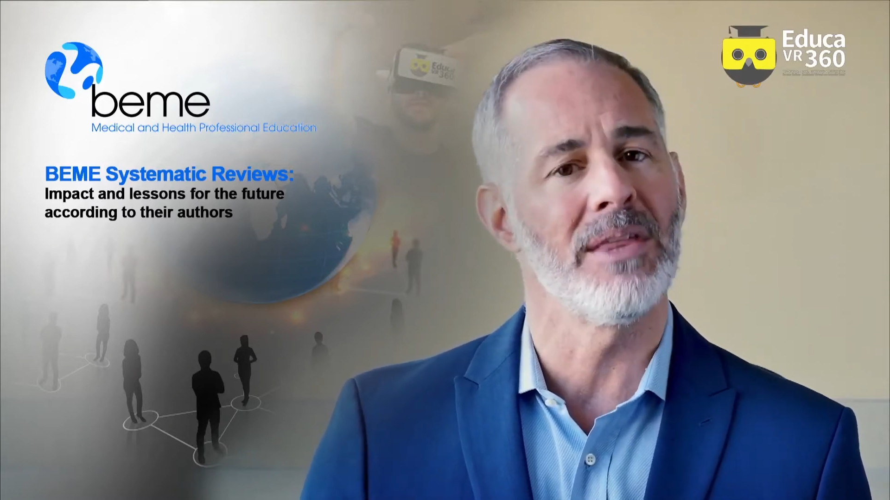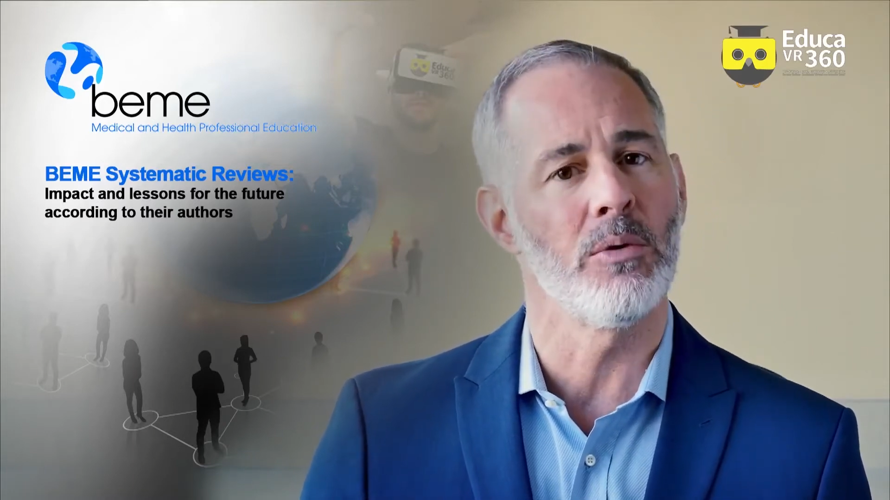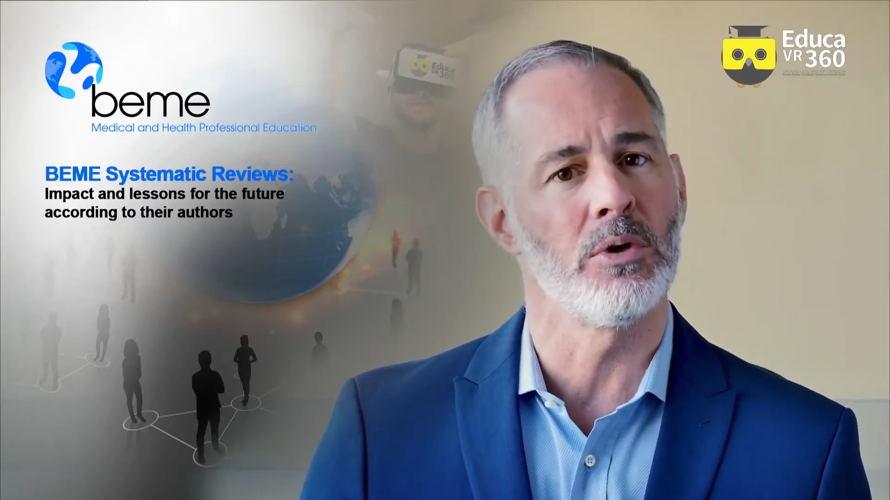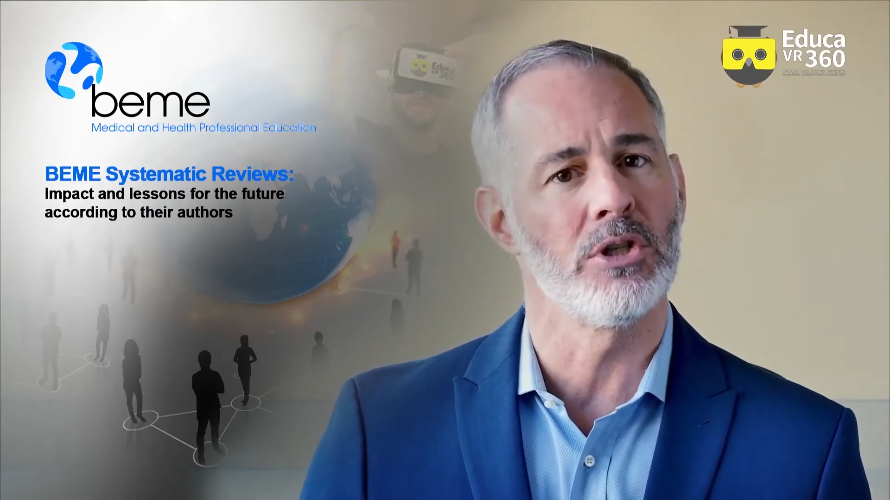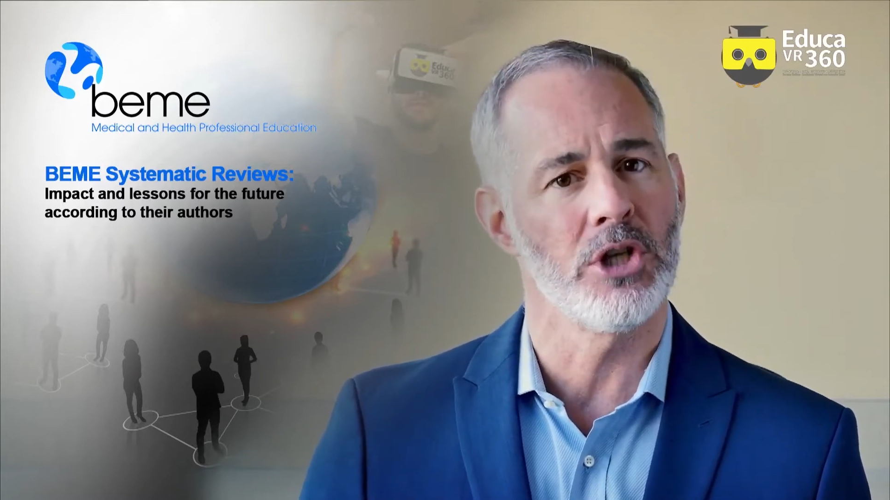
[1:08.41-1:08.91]
they
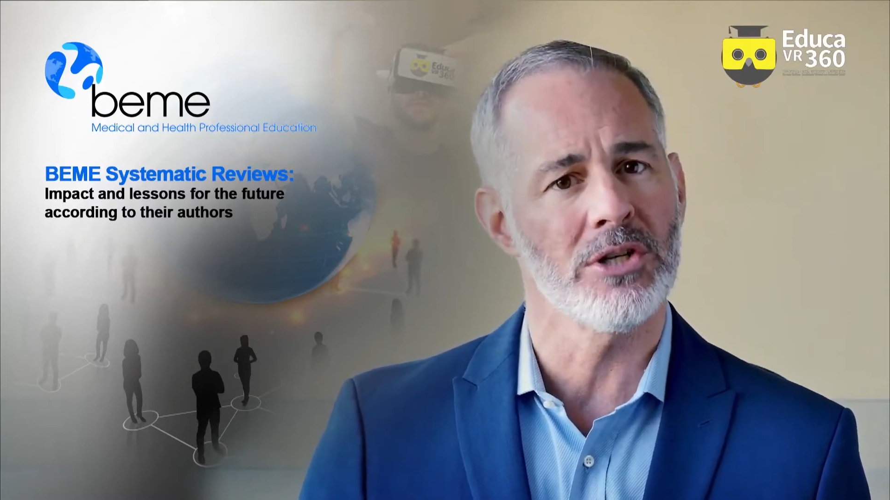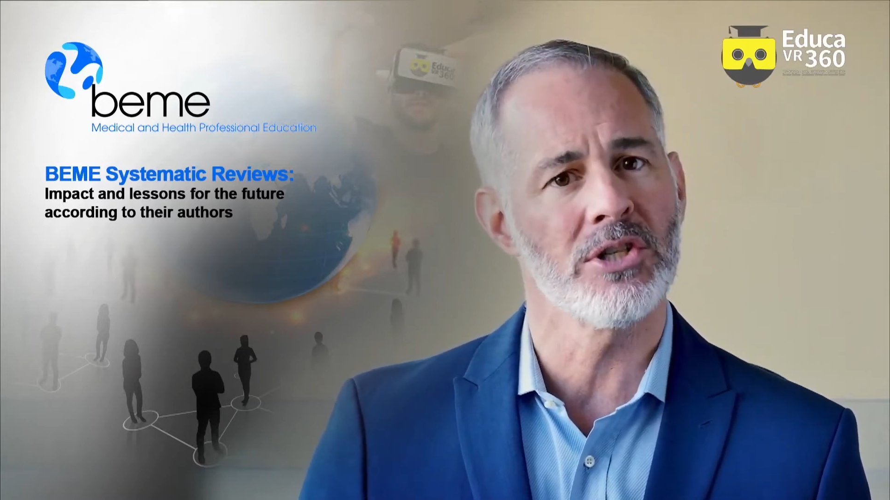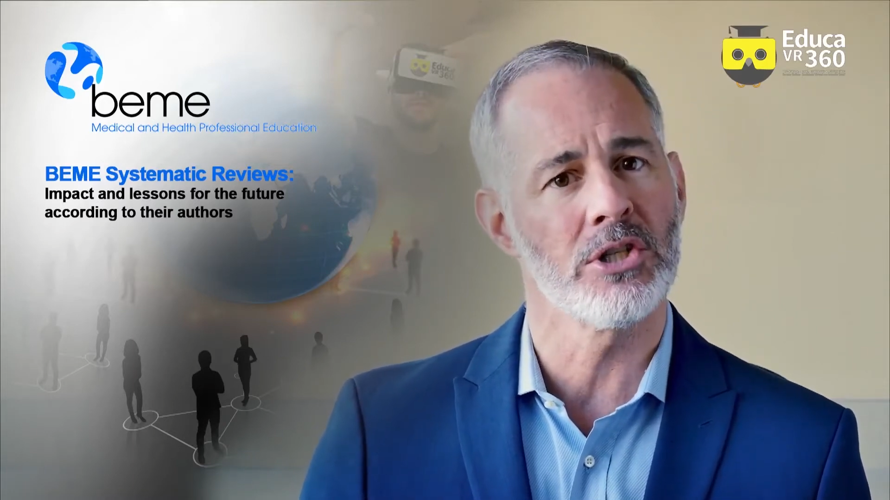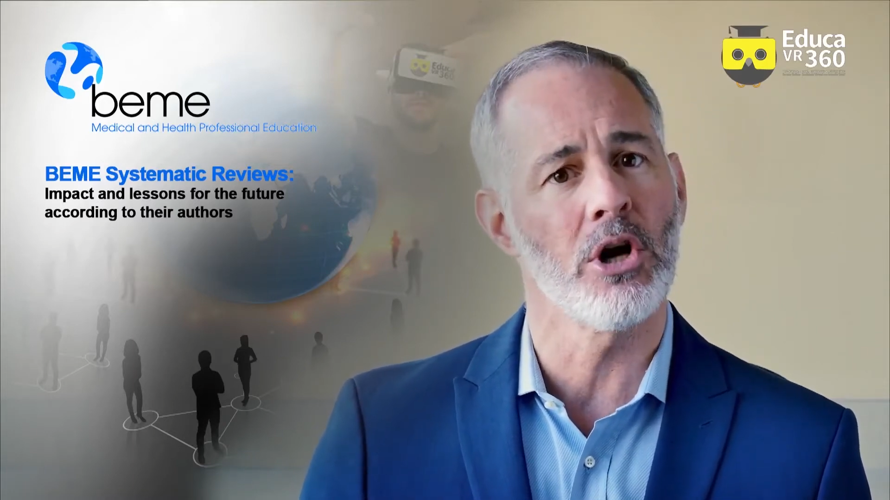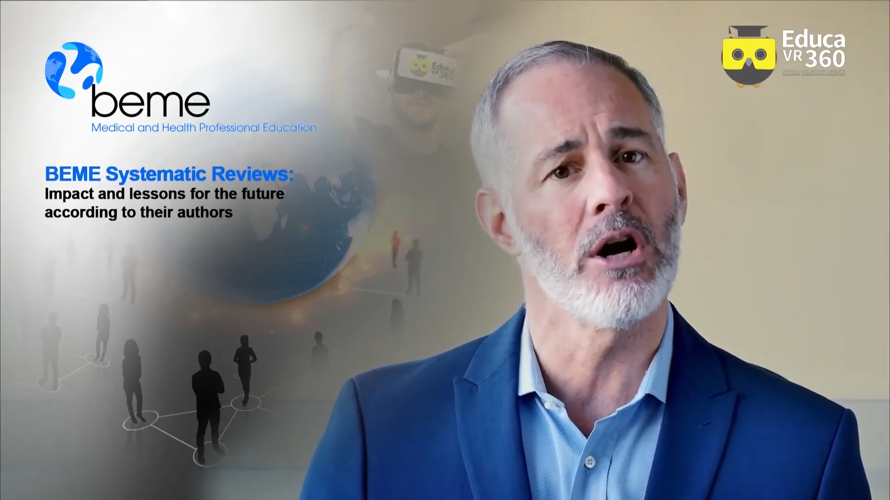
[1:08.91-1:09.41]
were
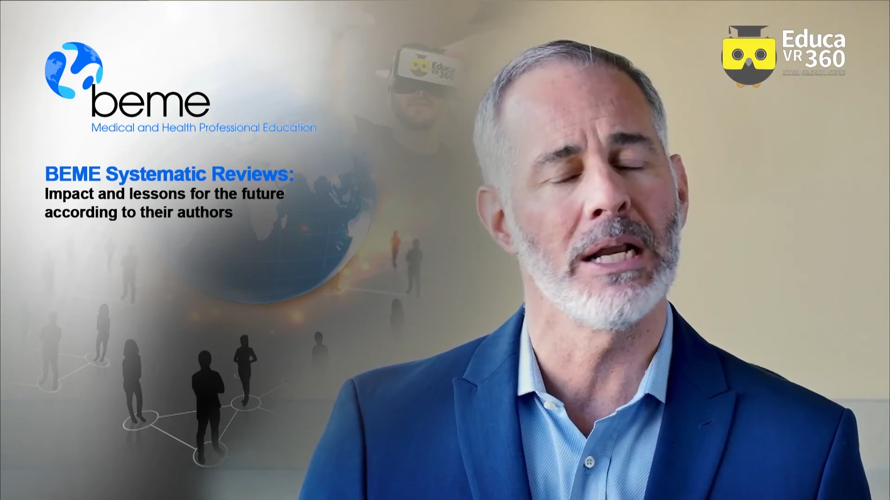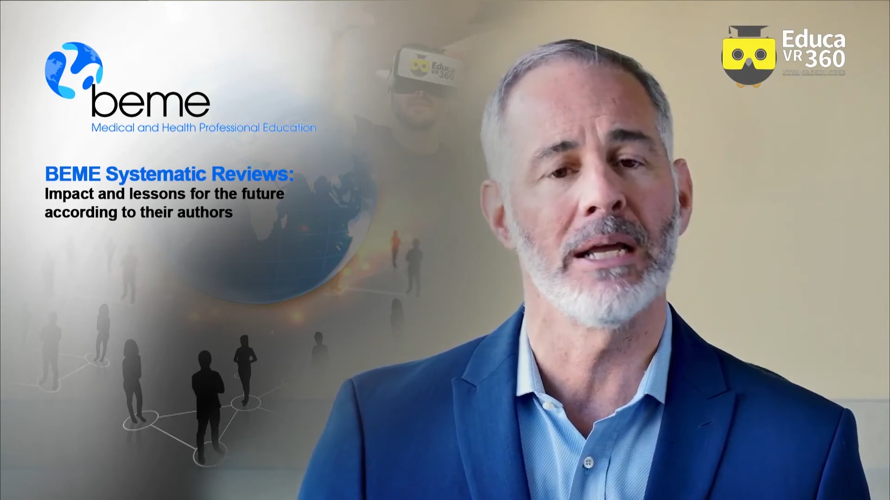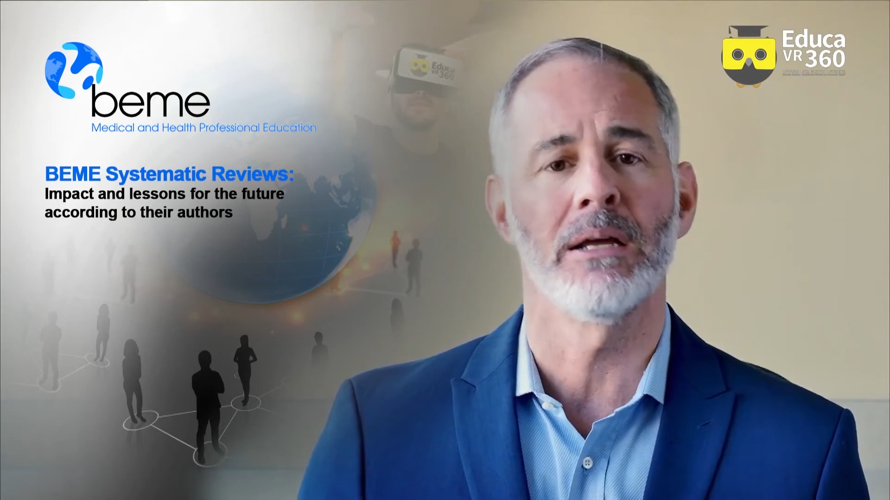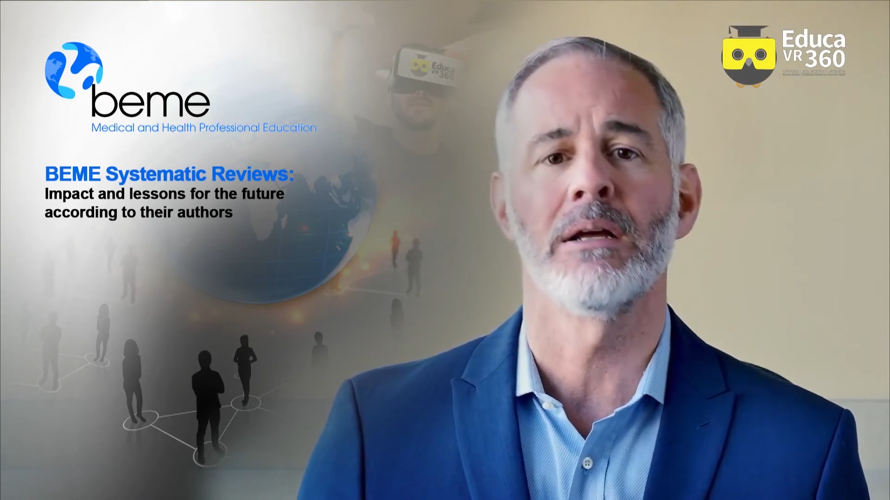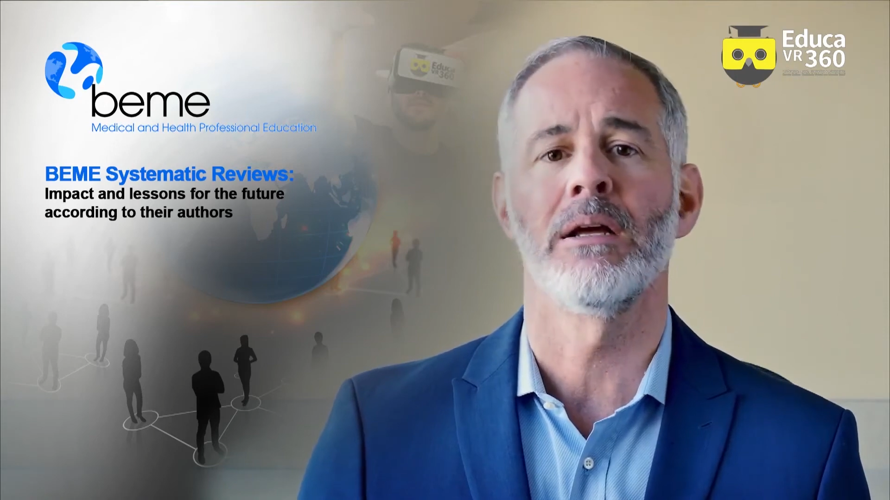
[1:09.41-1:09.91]
just starting